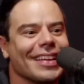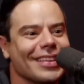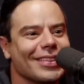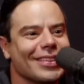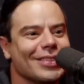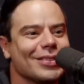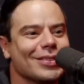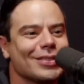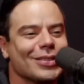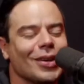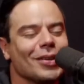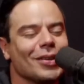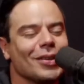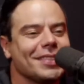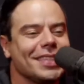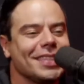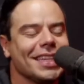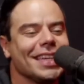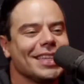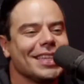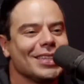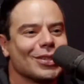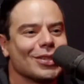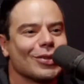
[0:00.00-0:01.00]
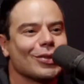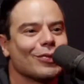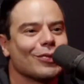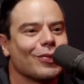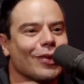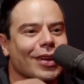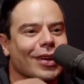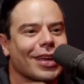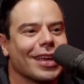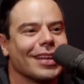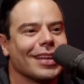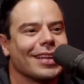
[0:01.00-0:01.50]
like, you start seeing just
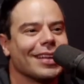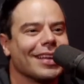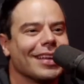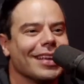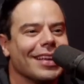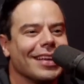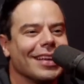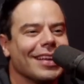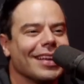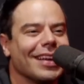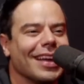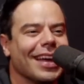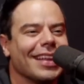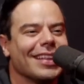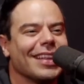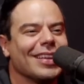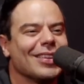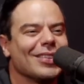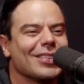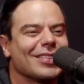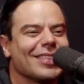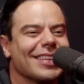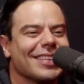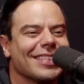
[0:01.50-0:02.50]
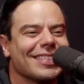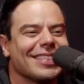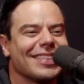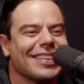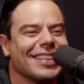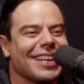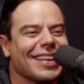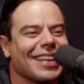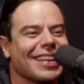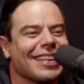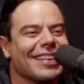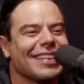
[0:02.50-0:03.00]
fucking... And then you start
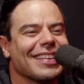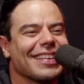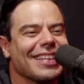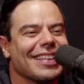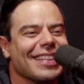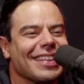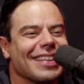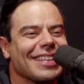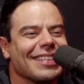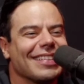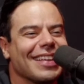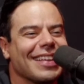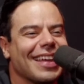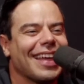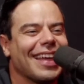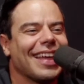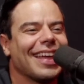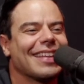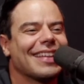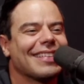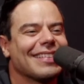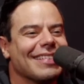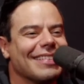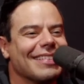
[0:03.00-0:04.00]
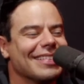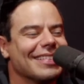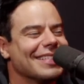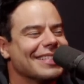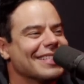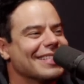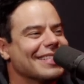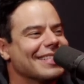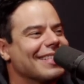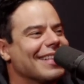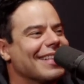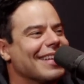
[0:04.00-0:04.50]
seeing, like, look at this asshole
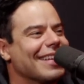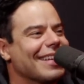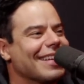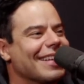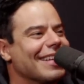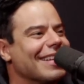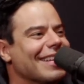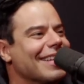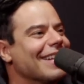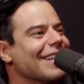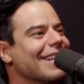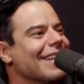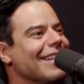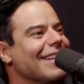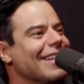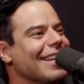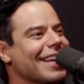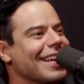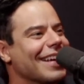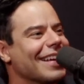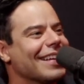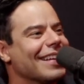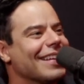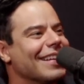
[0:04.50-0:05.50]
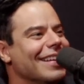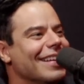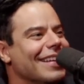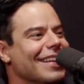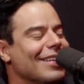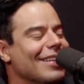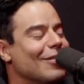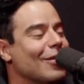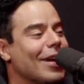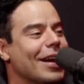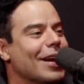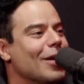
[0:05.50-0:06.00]
just thinking, like,
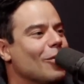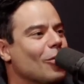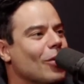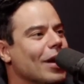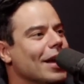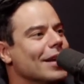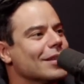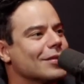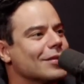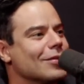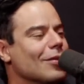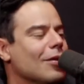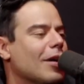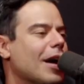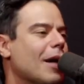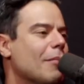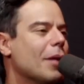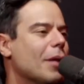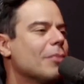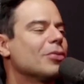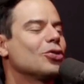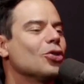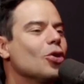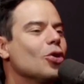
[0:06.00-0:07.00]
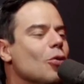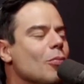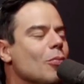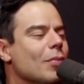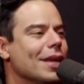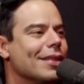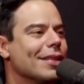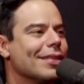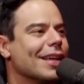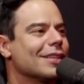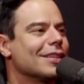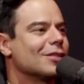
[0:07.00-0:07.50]
right away. So I'm
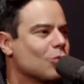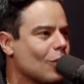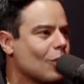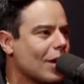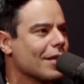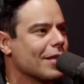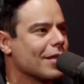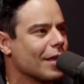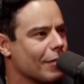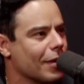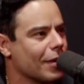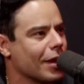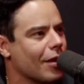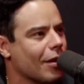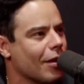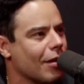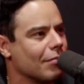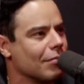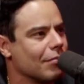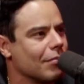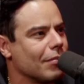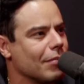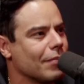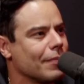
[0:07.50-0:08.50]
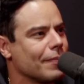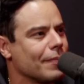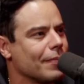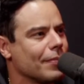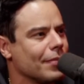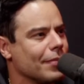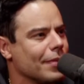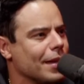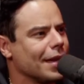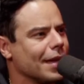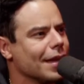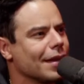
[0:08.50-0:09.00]
assuming that's why they become
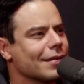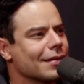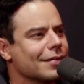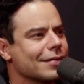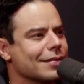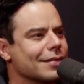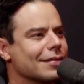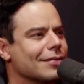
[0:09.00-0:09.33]
dicks.